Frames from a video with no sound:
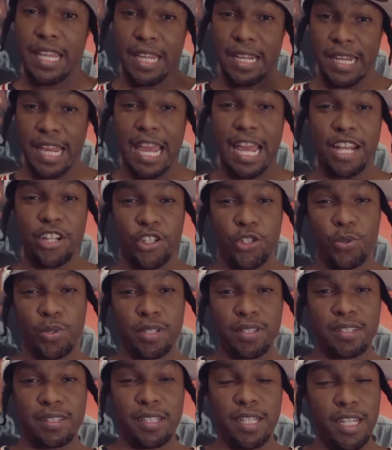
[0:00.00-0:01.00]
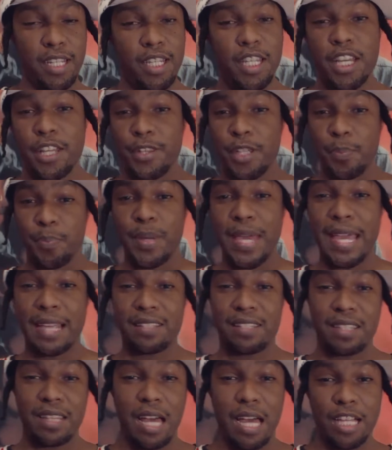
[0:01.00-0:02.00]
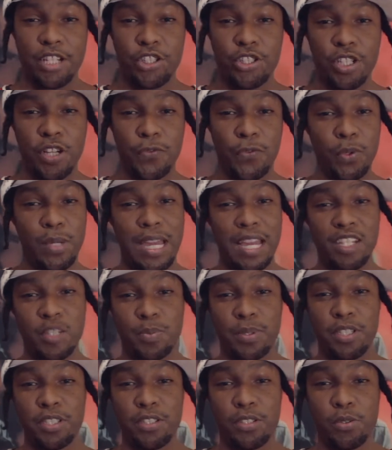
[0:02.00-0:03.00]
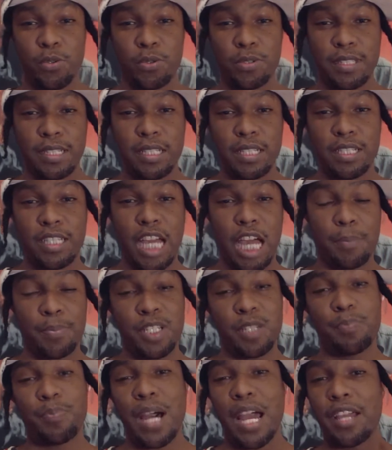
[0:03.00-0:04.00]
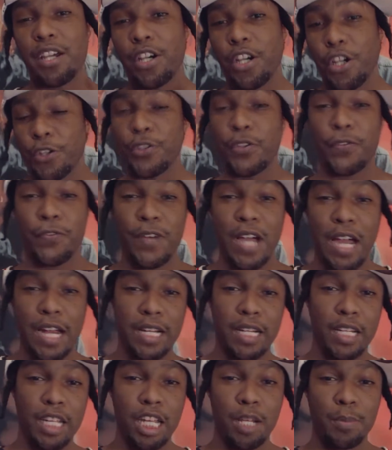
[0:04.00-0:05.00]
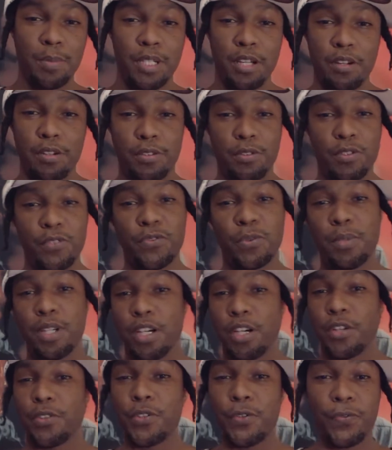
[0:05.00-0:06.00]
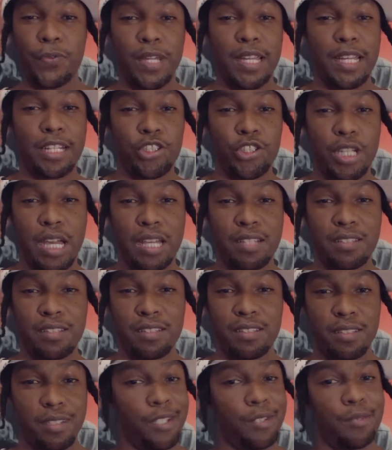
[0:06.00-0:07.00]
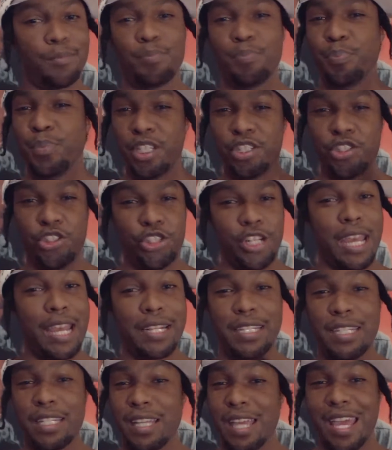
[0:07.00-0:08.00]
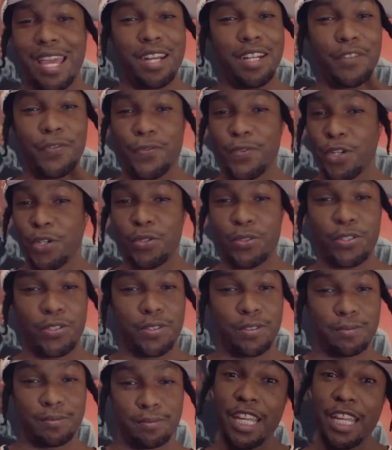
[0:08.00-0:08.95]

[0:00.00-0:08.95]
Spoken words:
And as you can see, the backslide shuffle has been used and adopted by other fighting game characters from other franchises, but Jackie had it first.